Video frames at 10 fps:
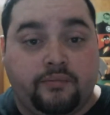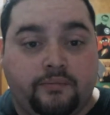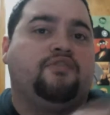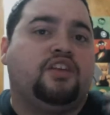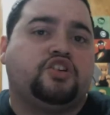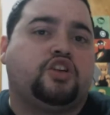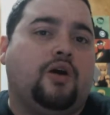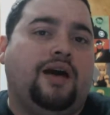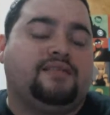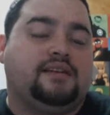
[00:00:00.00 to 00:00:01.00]
If this show
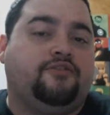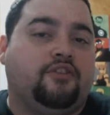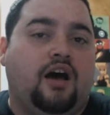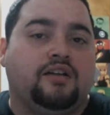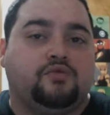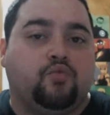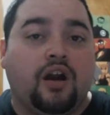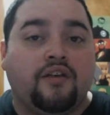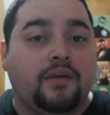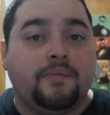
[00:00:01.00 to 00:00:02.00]
has any flaws,
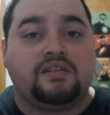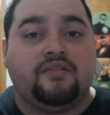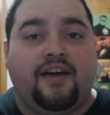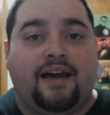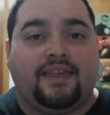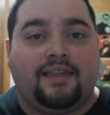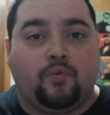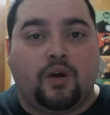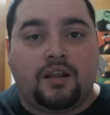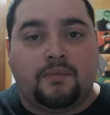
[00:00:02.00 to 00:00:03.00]
one of them is the fact that
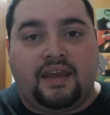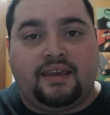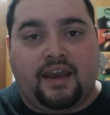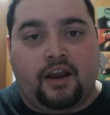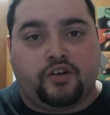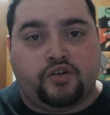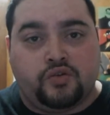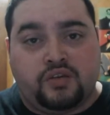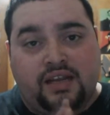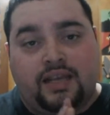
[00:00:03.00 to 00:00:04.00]
one of the main characters,
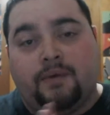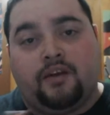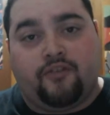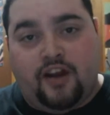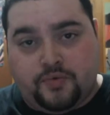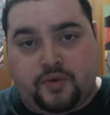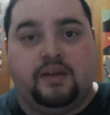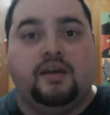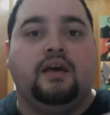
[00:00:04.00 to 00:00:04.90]
who's an incoming freshman,